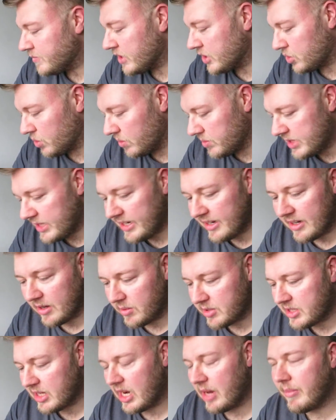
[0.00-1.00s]
So it was here and it
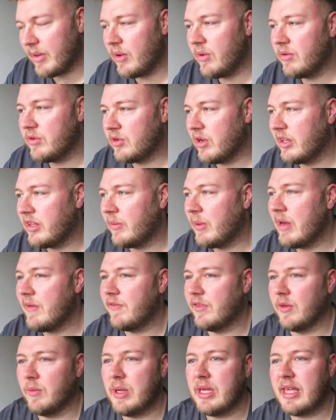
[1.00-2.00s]
was sitting about, so I had to wait
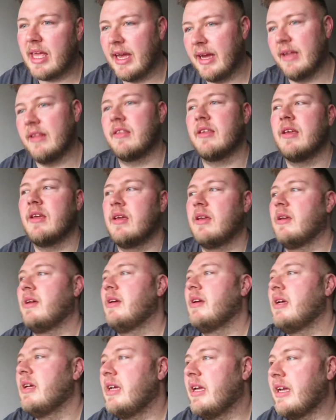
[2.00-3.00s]
for the weekend.
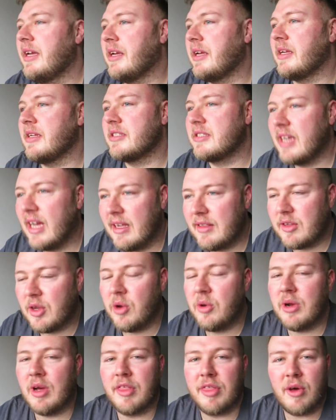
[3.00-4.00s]
Sat
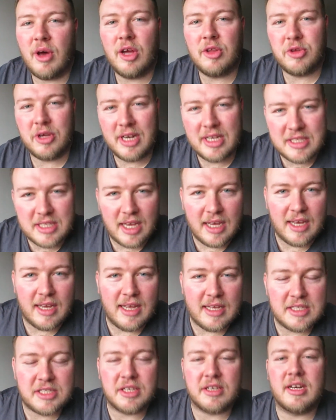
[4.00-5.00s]
down, I thought I'd do an
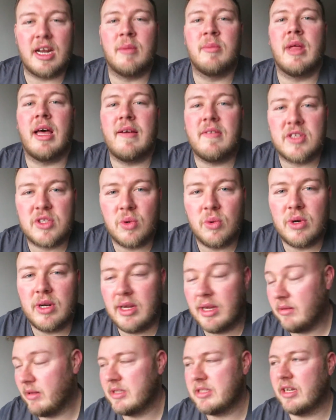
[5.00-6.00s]
Instagram live story,
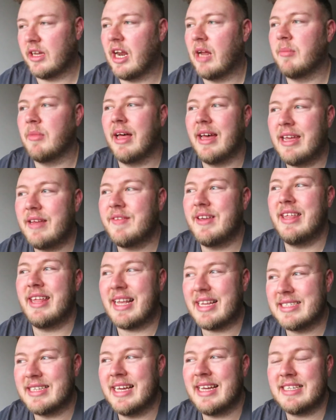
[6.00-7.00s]
Instagram live at the
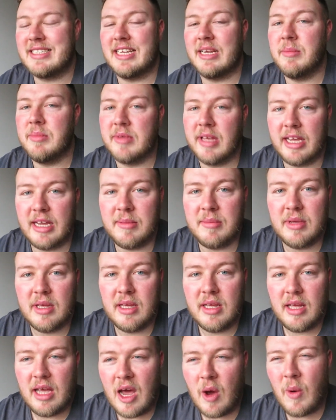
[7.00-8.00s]
exact same time.
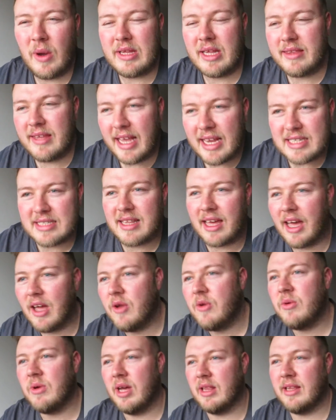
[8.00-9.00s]
I wanted to test that
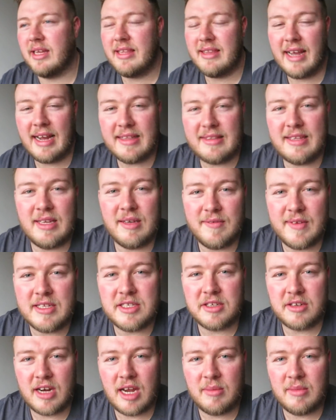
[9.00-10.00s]
out. I liked the idea of
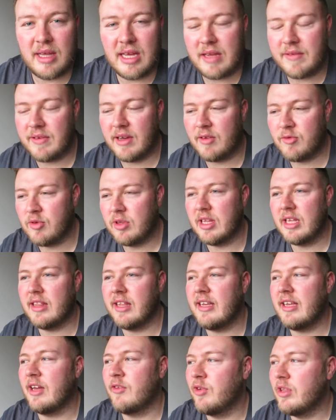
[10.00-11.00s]
Instagram live. I
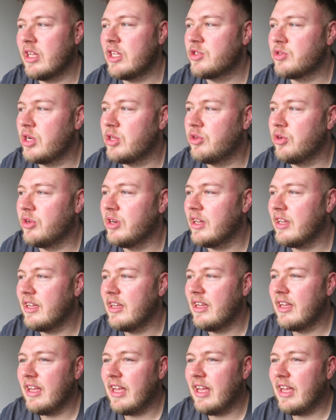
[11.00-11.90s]
really enjoyed doing it.